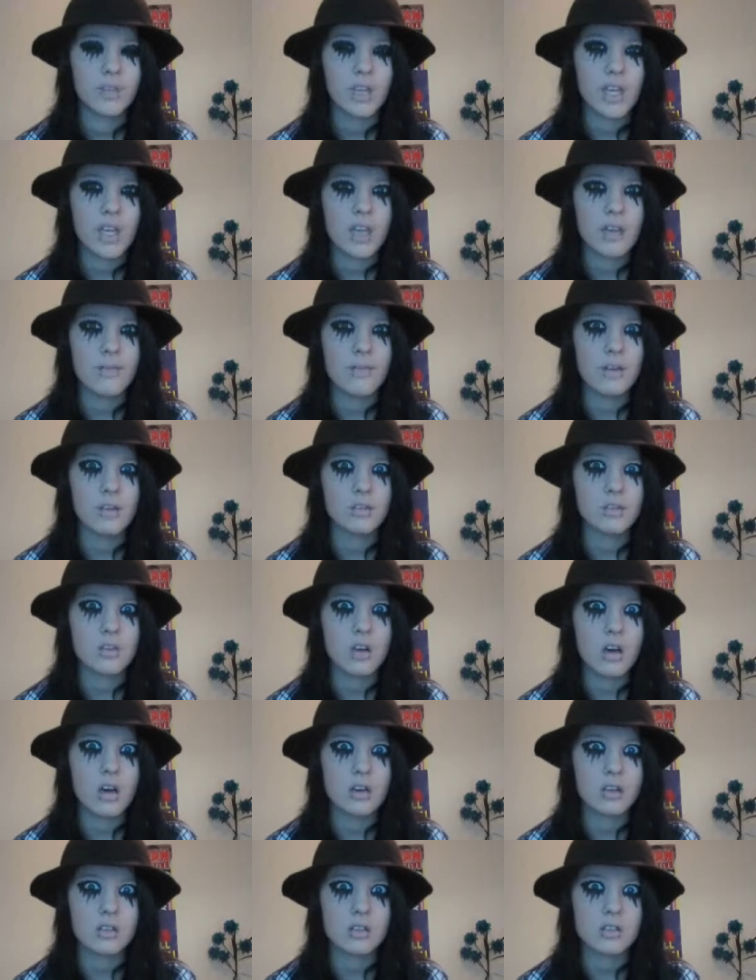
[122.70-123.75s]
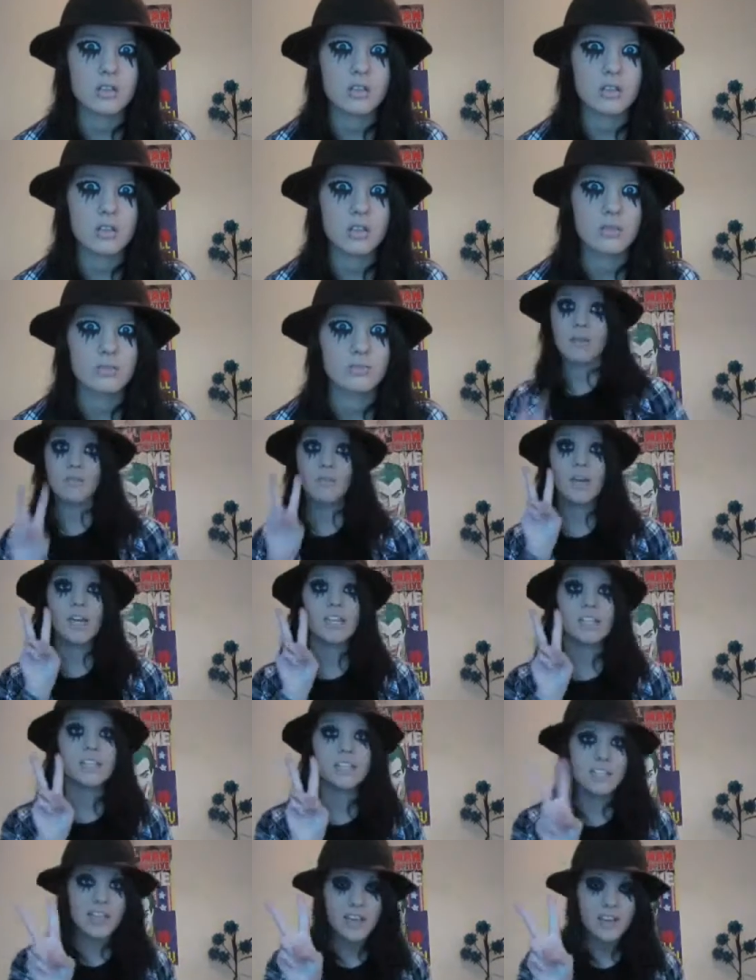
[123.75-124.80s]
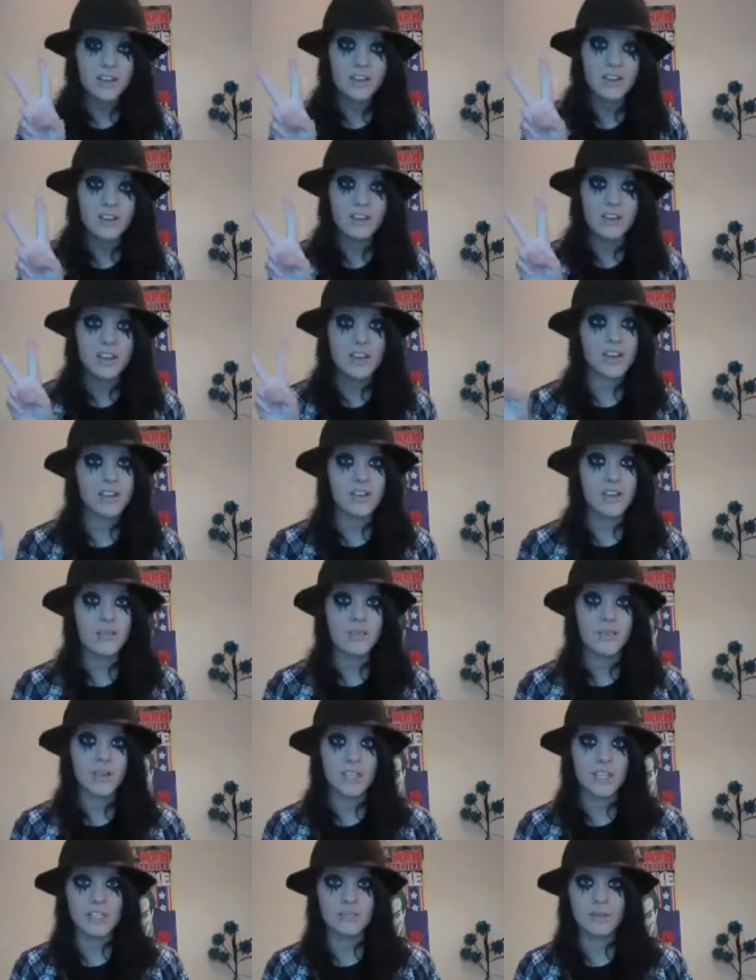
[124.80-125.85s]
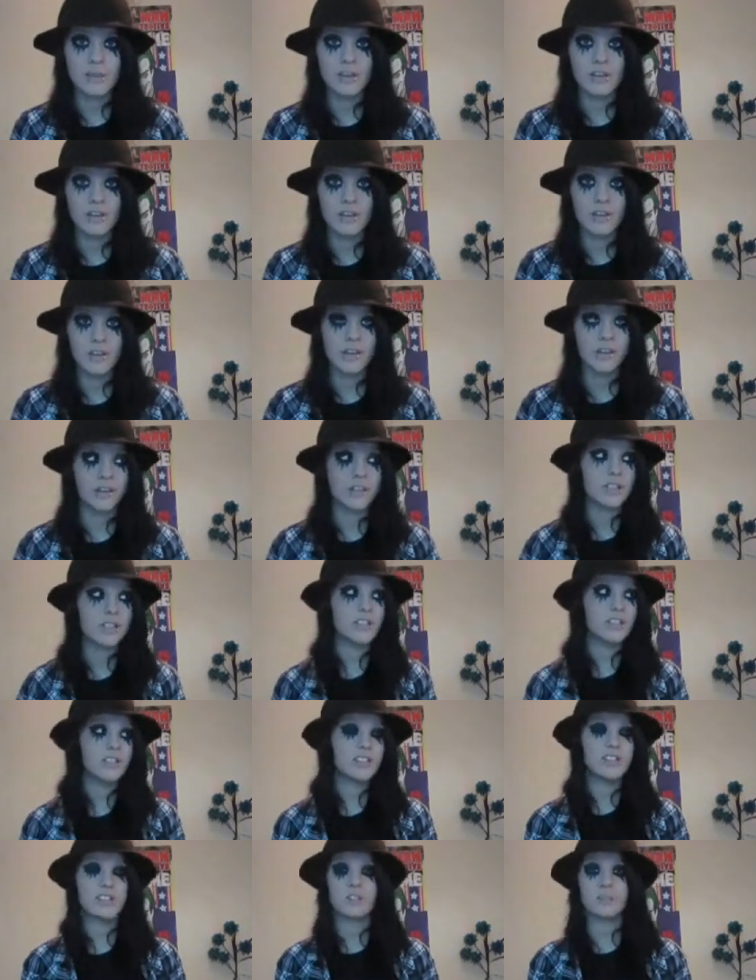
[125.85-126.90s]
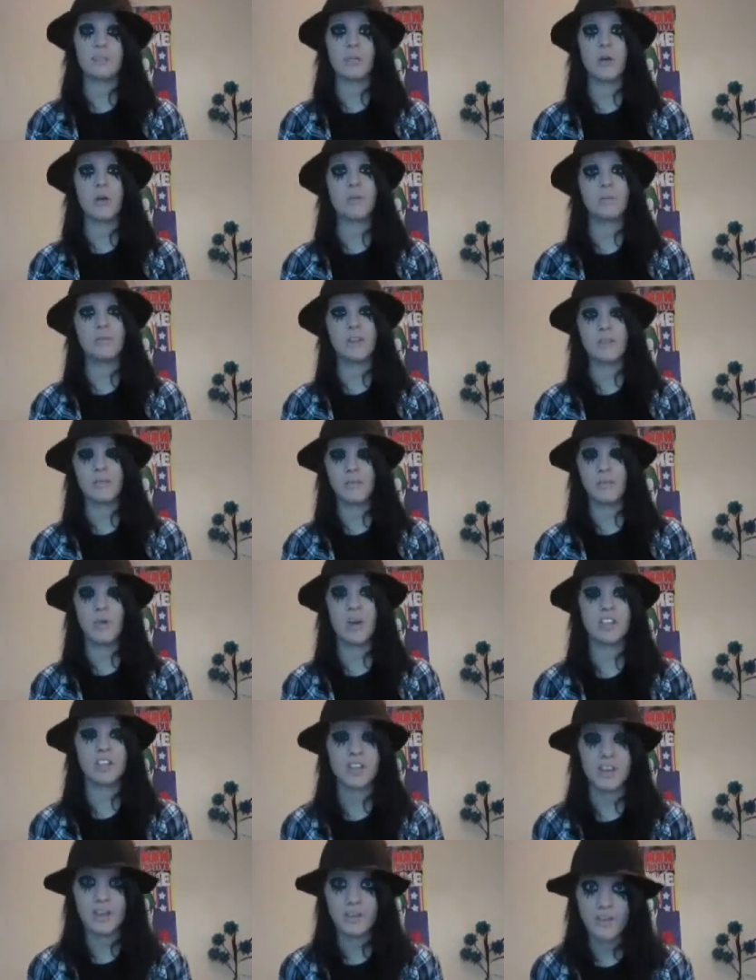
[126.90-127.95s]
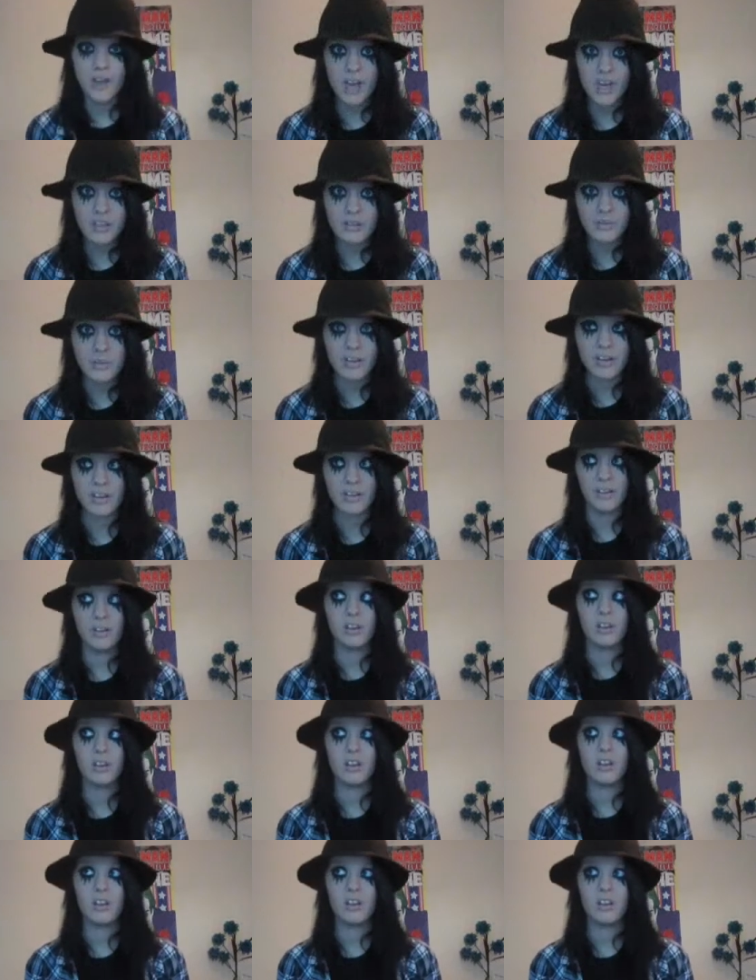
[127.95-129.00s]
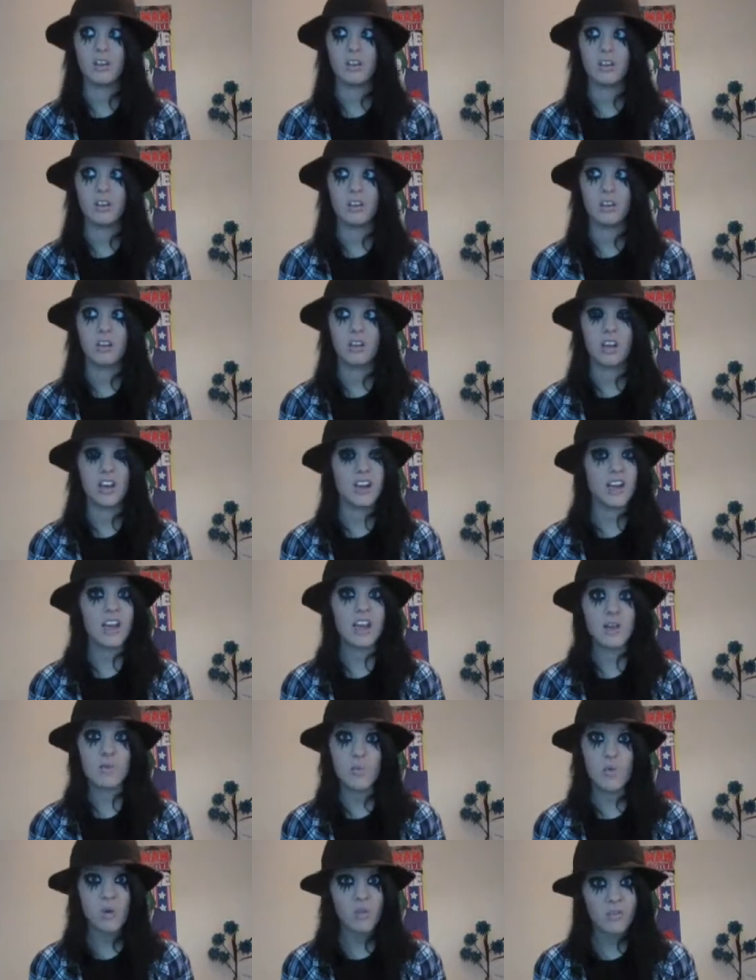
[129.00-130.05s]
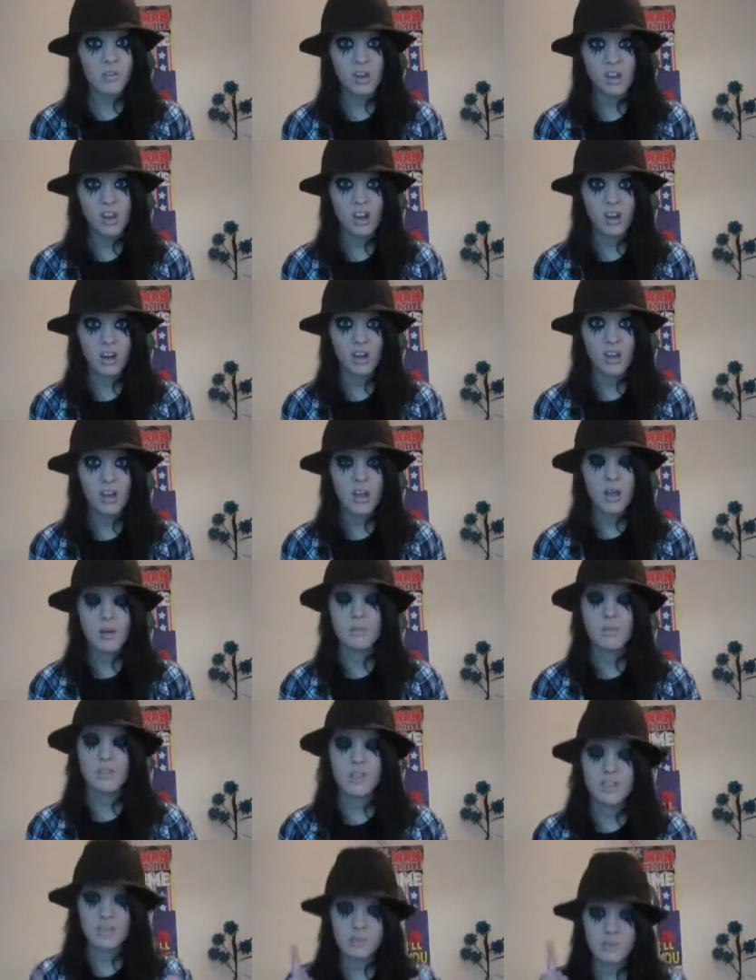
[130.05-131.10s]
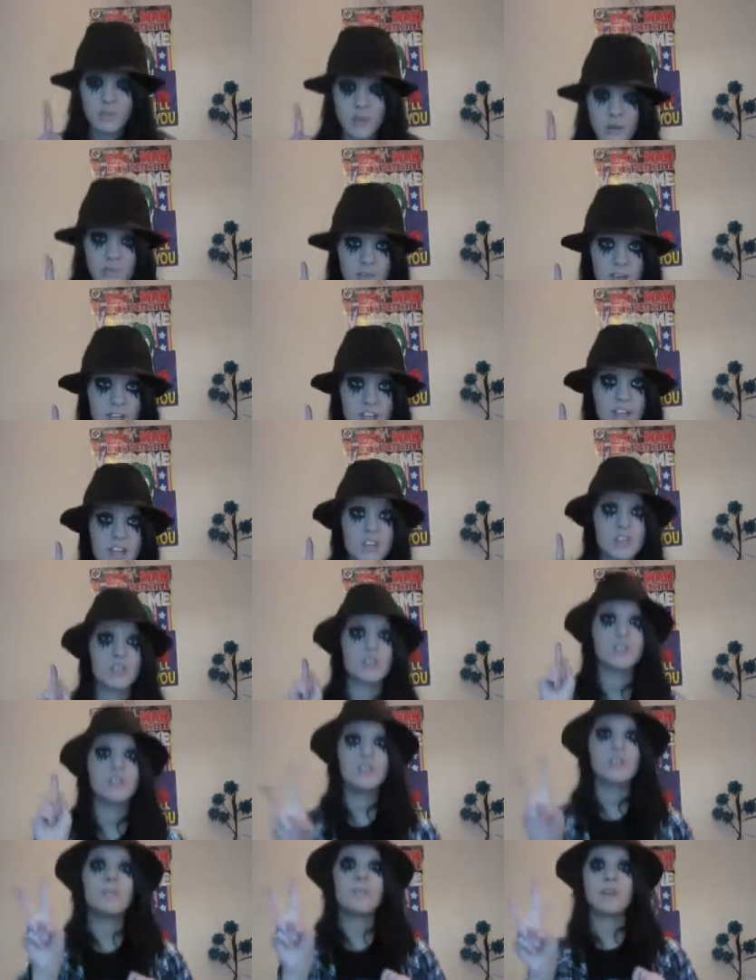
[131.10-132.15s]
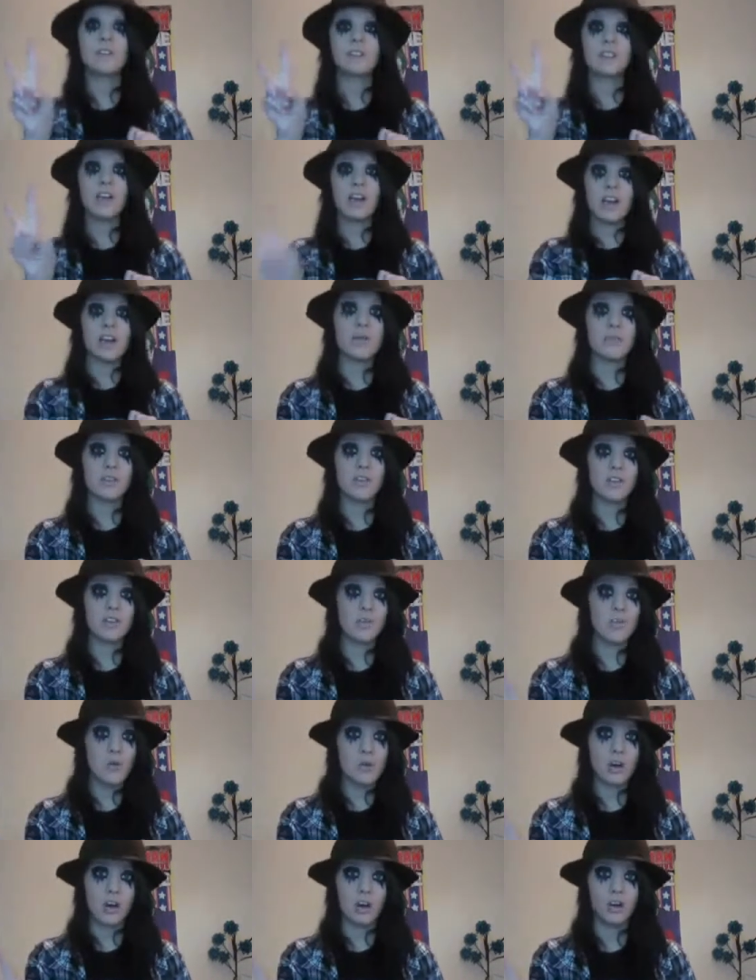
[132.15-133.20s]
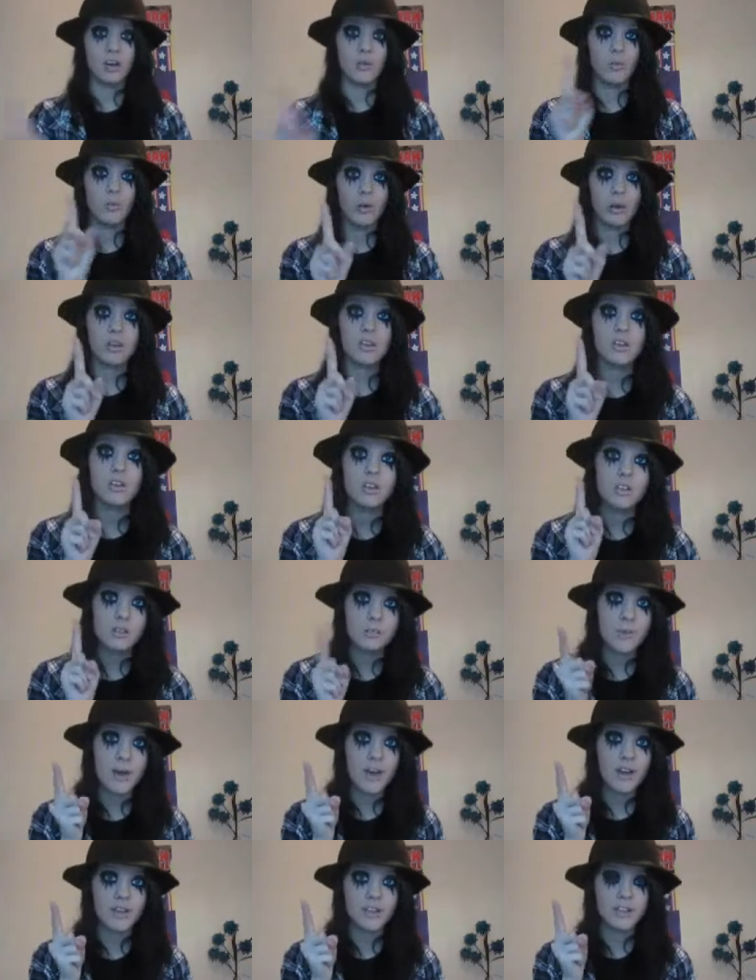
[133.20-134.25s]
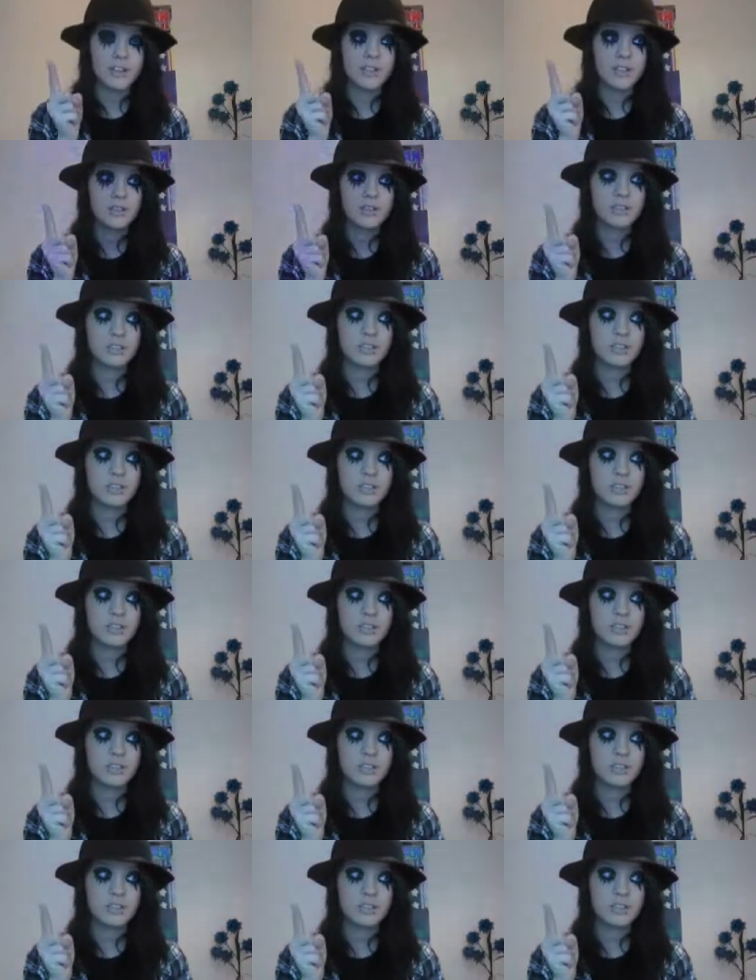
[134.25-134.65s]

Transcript: Evil ducks. My second near-death experience, it's probably even worse than the first one. And I hate water a lot. There's probably 2 things that I hate more than water. 1, spiders.